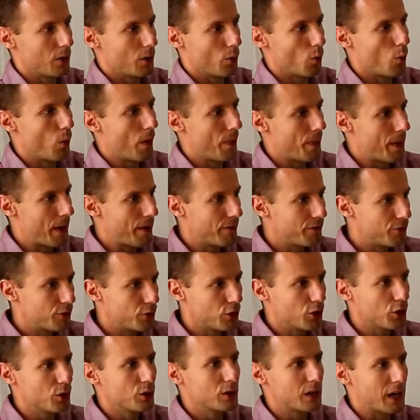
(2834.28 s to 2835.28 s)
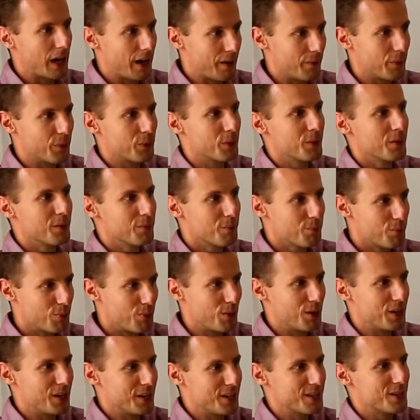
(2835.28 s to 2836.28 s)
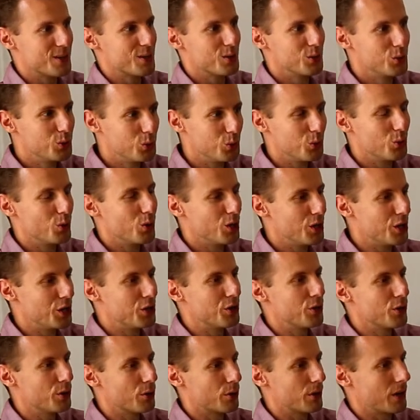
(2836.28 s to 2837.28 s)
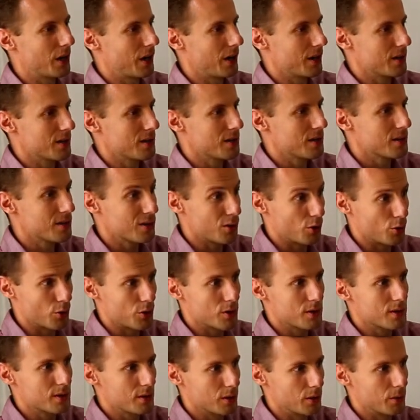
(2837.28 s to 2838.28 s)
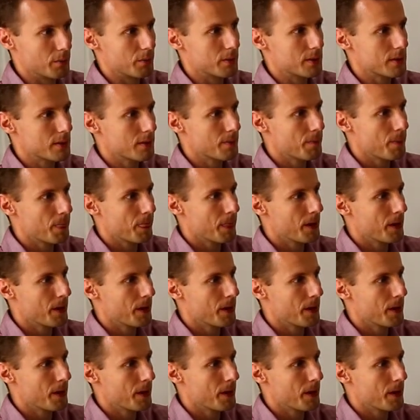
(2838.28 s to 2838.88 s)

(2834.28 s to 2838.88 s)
Whenever you can, please do linearize source terms.